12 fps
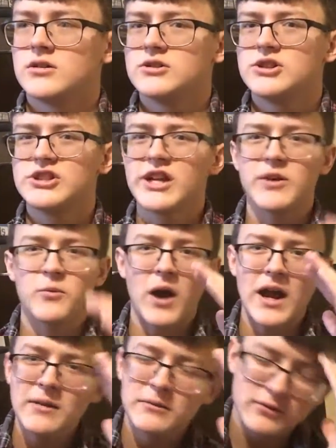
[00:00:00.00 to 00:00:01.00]
Shit,
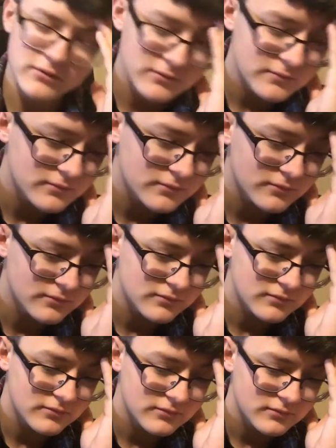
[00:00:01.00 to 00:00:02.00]
why?
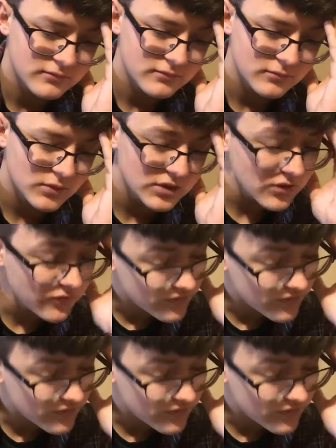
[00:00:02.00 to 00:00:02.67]
What the